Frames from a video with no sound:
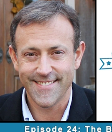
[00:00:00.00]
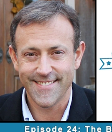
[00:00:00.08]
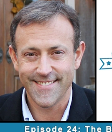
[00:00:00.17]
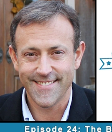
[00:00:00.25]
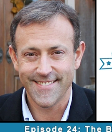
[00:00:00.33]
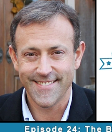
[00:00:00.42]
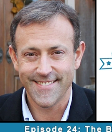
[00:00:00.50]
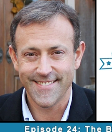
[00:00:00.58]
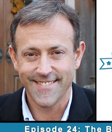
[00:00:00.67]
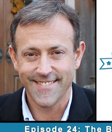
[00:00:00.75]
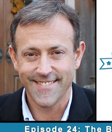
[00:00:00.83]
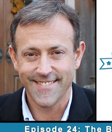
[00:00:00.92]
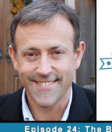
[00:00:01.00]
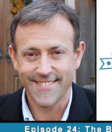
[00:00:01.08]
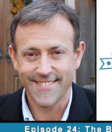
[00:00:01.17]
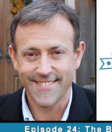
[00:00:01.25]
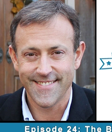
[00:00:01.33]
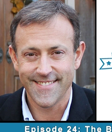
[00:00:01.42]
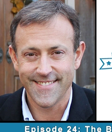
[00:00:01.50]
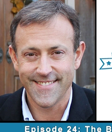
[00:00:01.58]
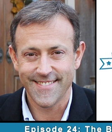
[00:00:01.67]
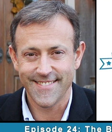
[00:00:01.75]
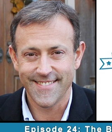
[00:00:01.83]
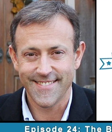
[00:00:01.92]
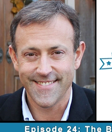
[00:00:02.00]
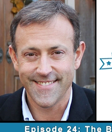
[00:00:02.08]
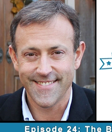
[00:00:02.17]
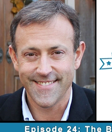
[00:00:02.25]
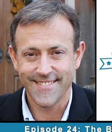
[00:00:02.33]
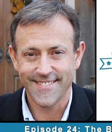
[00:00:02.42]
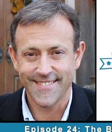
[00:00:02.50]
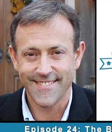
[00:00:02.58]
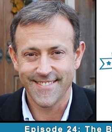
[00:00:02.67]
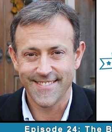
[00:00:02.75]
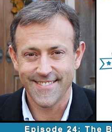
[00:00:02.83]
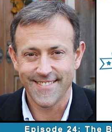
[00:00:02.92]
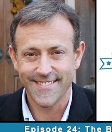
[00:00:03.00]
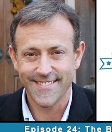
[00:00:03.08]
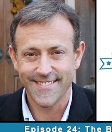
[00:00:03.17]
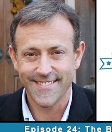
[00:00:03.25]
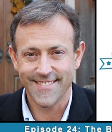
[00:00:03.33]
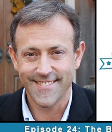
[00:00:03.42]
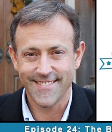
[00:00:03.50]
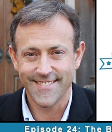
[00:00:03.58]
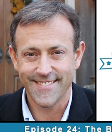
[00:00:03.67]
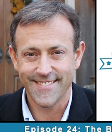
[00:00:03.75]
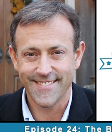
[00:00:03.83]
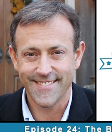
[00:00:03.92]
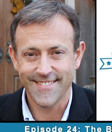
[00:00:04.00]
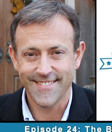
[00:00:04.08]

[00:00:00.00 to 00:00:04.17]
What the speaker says: [no speech]